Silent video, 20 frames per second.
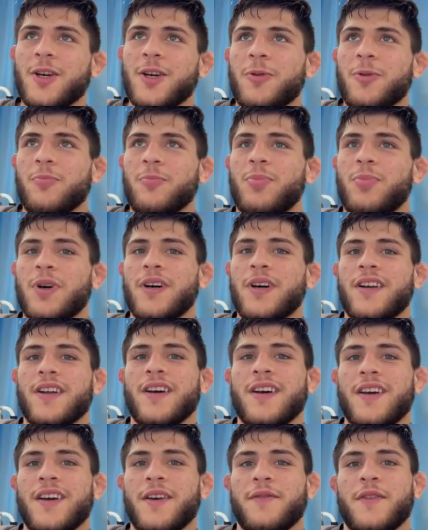
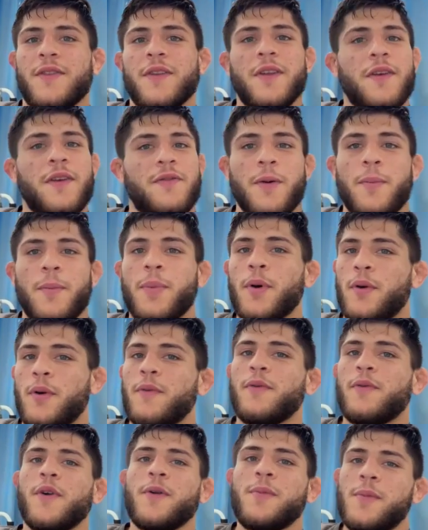but if they're put in
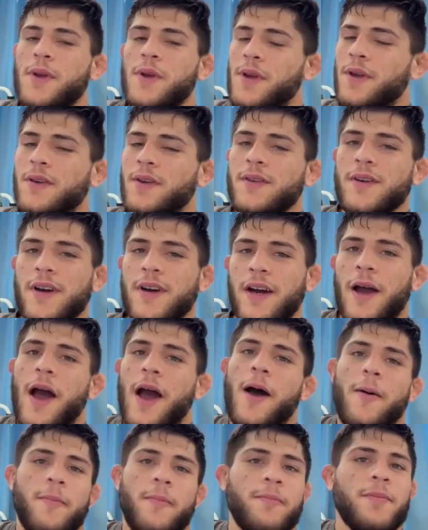front of me,
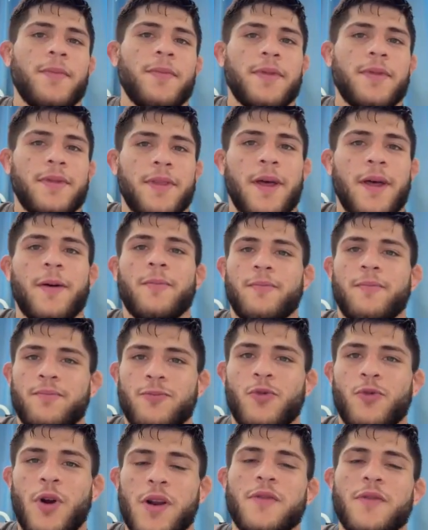I'm
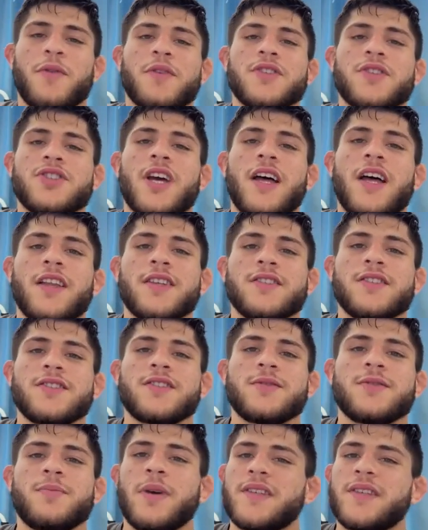ready for the
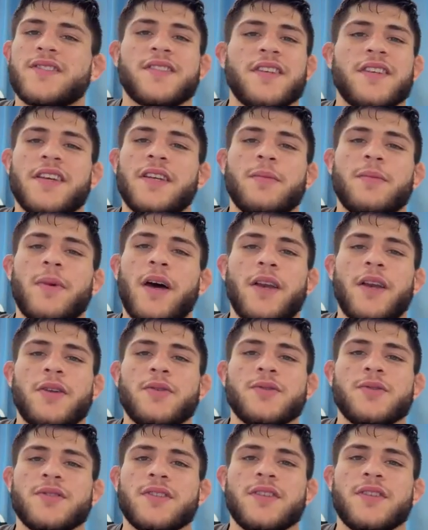challenge. Basically, anybody
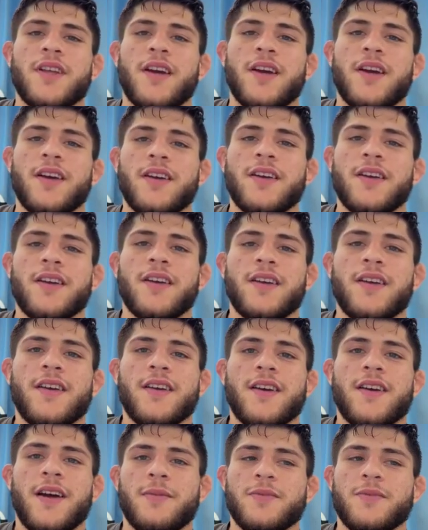who's in there,
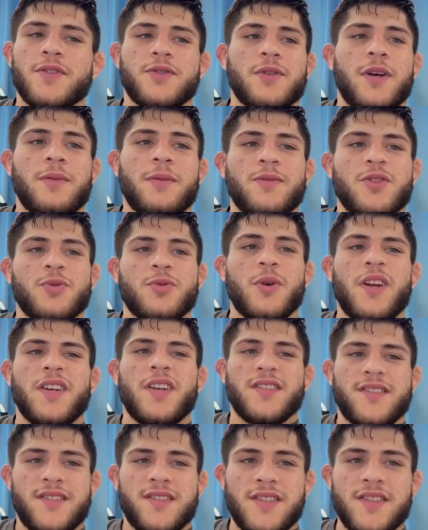I'm just ready to
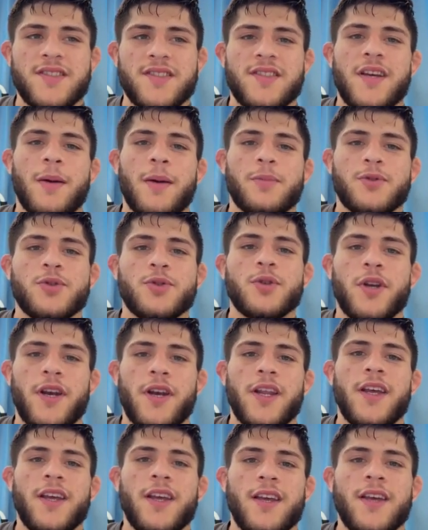seize the
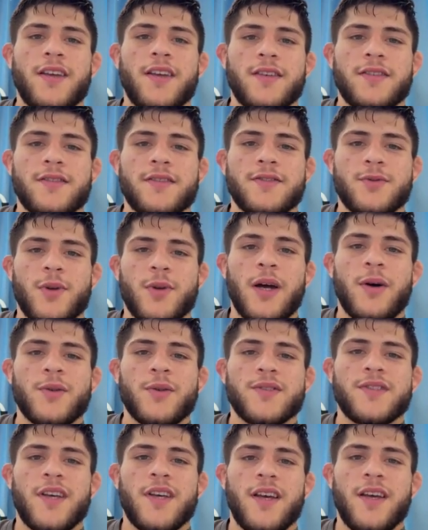opportunity. What I
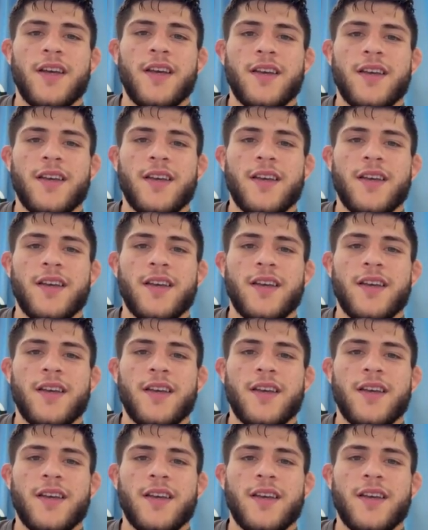would say.